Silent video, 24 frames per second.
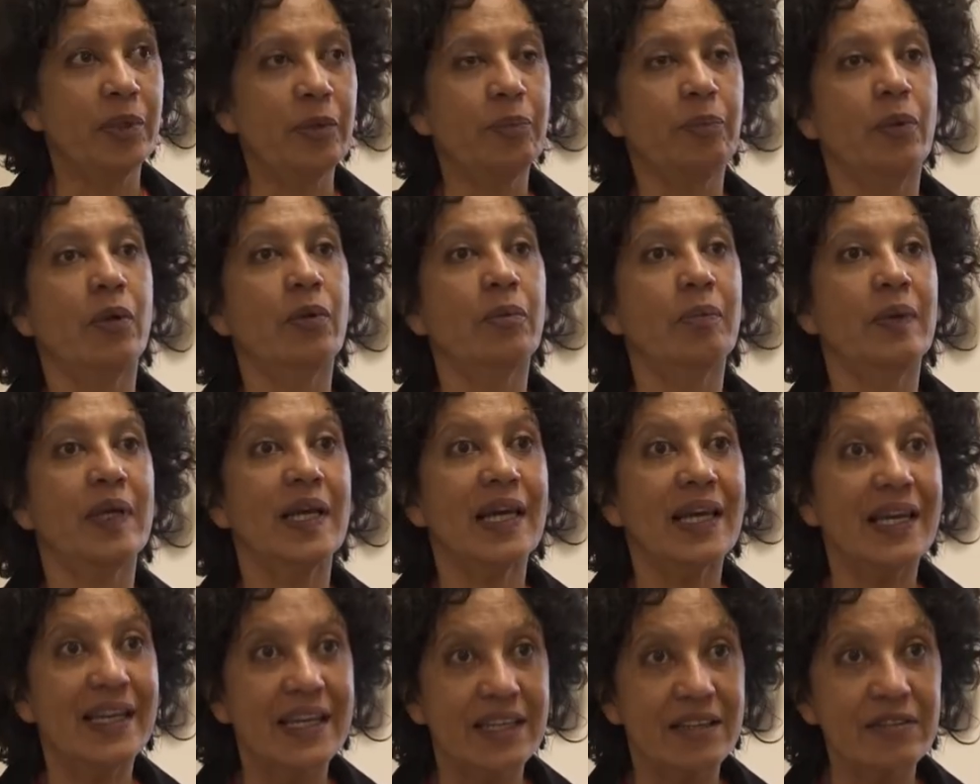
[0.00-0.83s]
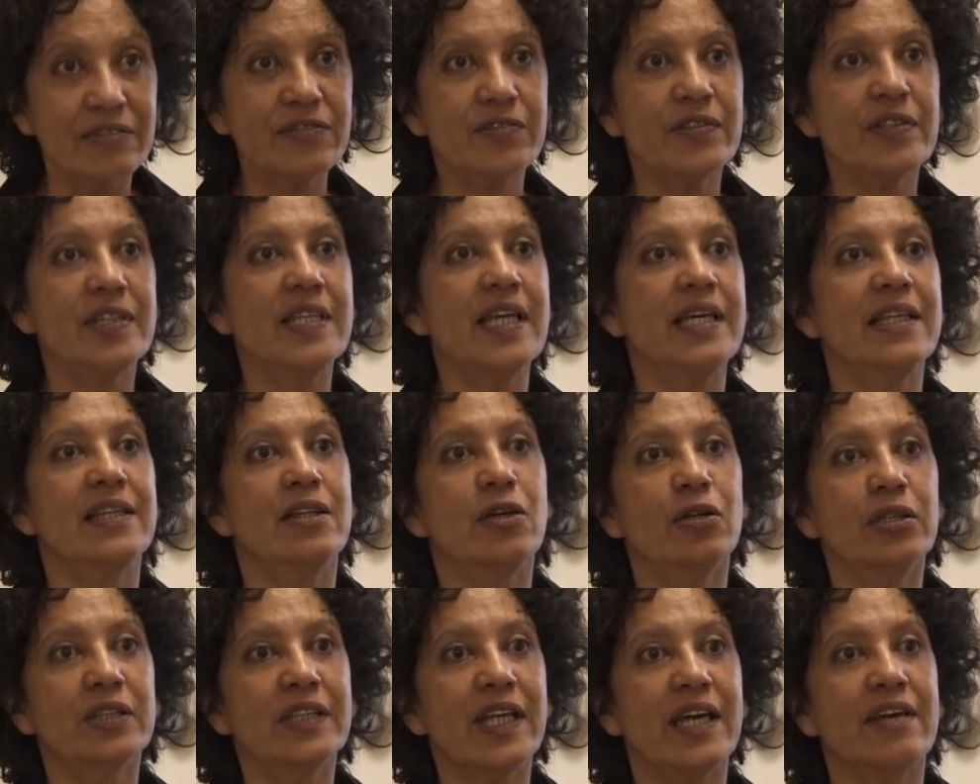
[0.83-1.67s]
People believe they
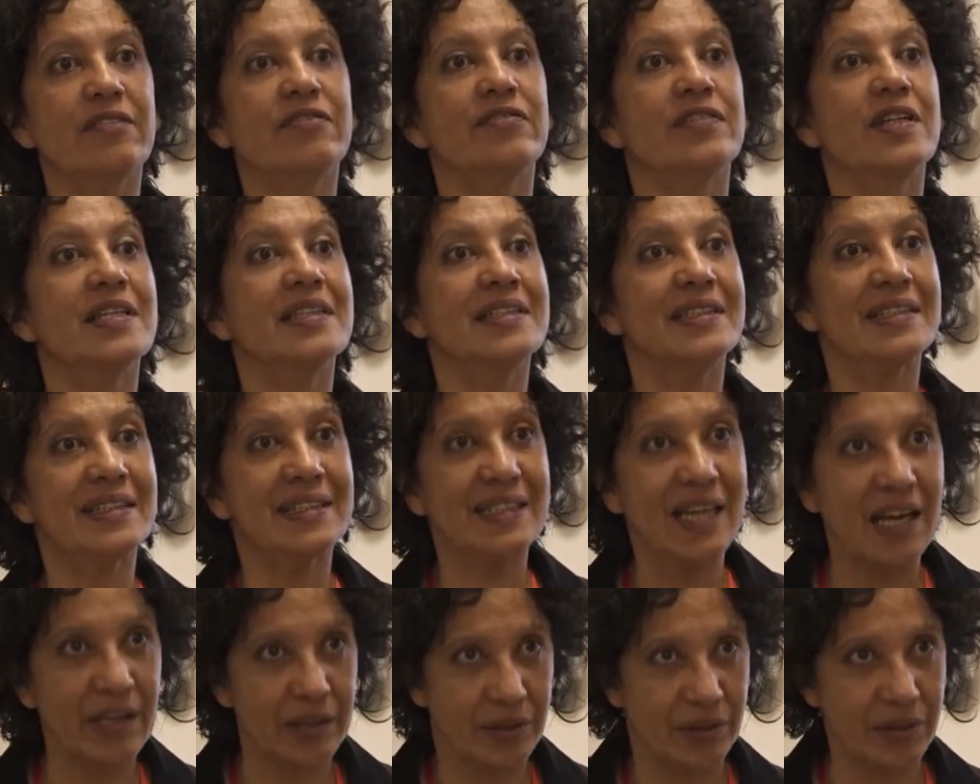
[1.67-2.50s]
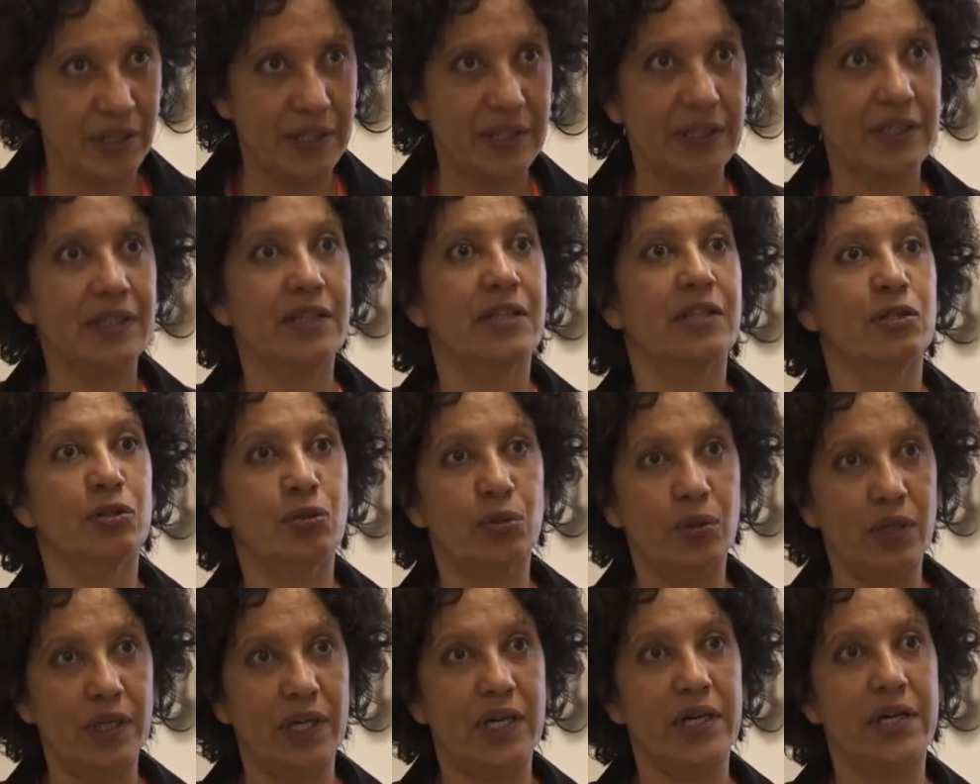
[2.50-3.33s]
don't have nothing
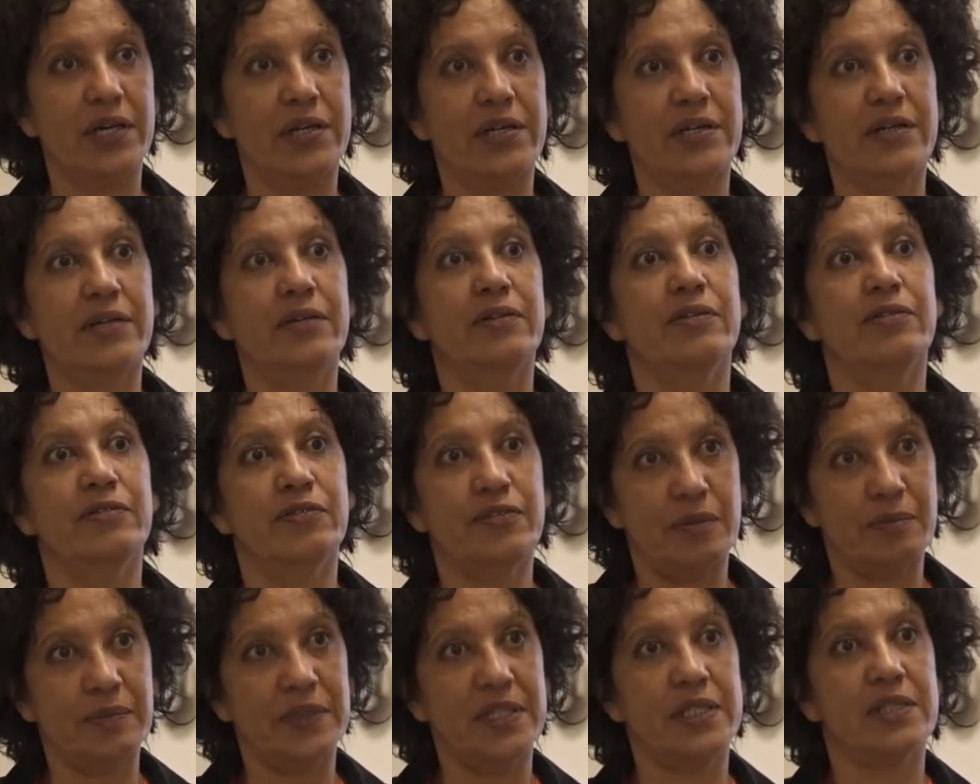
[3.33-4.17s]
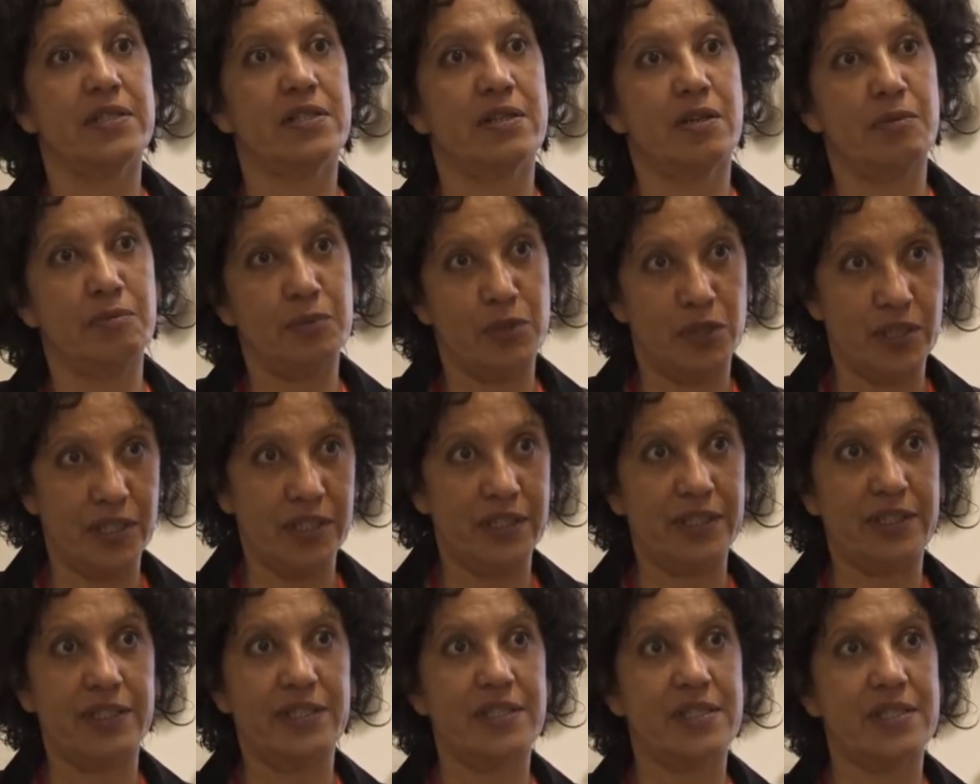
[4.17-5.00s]
to learn from these
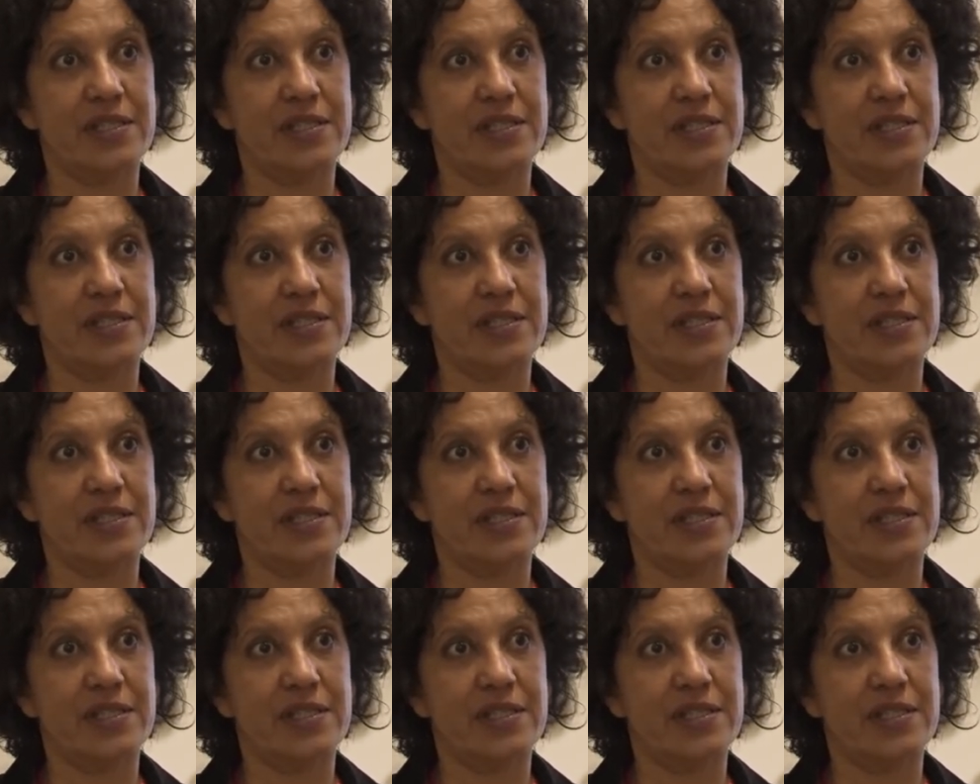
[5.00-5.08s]
communities.